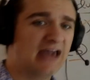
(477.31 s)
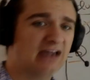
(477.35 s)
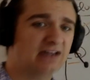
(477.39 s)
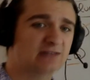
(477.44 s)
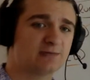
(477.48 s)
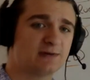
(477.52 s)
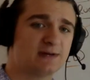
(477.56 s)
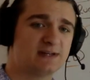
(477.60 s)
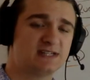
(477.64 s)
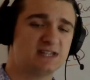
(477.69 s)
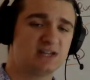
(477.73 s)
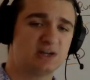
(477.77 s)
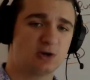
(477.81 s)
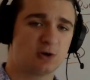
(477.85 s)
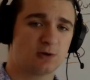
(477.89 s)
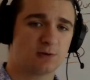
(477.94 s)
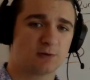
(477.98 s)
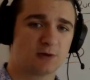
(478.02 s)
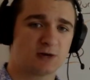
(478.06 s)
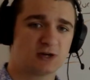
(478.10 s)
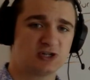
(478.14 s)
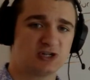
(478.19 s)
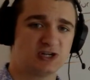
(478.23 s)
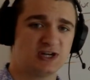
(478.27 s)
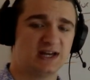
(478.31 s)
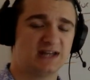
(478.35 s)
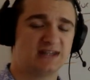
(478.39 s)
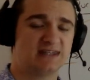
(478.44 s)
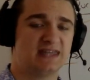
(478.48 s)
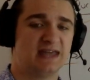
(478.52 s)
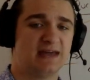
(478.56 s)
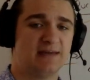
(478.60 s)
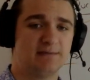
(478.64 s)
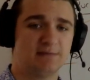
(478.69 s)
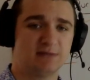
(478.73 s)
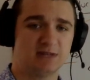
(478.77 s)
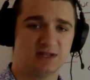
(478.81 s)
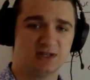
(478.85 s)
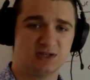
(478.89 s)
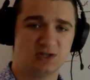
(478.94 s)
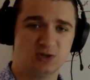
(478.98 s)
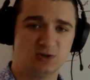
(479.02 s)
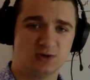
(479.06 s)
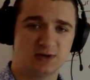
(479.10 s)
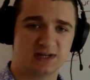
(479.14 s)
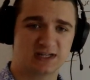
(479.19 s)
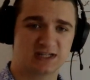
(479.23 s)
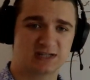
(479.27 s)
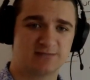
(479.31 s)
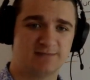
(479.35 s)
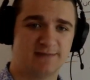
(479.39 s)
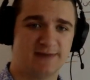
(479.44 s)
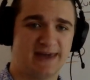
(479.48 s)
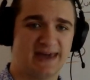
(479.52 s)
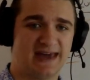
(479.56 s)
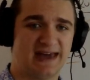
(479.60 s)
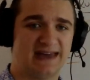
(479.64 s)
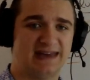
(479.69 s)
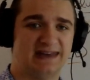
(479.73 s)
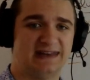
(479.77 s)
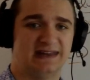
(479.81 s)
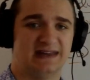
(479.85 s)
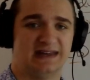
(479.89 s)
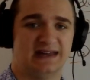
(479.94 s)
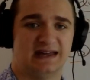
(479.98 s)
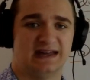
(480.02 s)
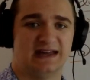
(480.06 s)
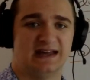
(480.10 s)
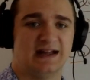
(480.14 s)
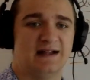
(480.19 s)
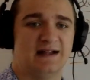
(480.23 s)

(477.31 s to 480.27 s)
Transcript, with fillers: XYZ Corporation attempted to expand